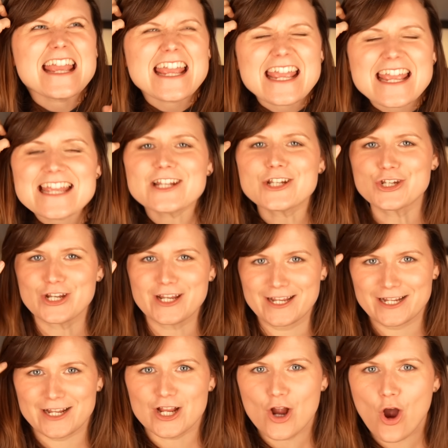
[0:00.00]

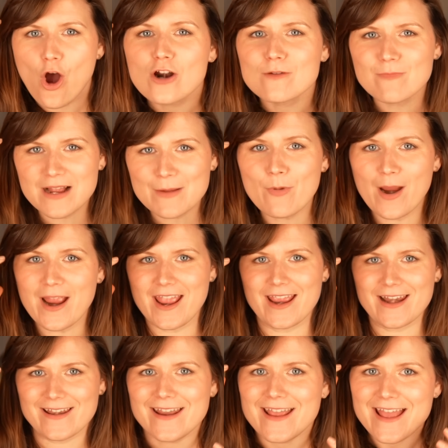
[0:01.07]
itching on my
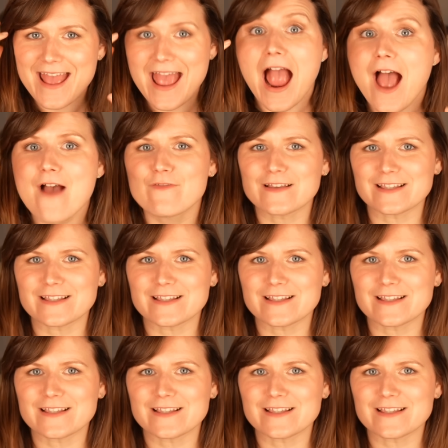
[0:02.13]
brain ever